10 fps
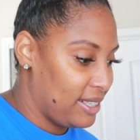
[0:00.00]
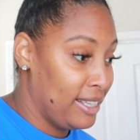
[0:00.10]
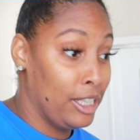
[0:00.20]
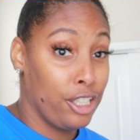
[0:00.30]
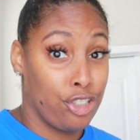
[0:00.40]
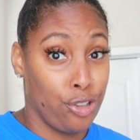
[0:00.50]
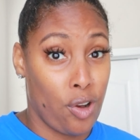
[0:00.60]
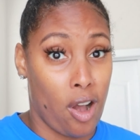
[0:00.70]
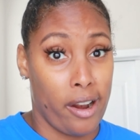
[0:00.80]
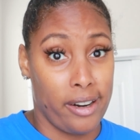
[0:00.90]
It didn't look too
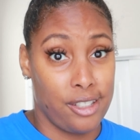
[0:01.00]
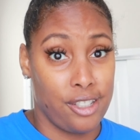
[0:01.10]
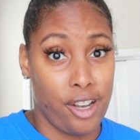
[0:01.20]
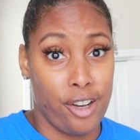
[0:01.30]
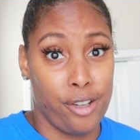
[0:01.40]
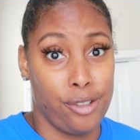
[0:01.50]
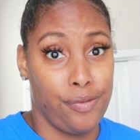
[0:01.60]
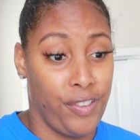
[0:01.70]
hard, so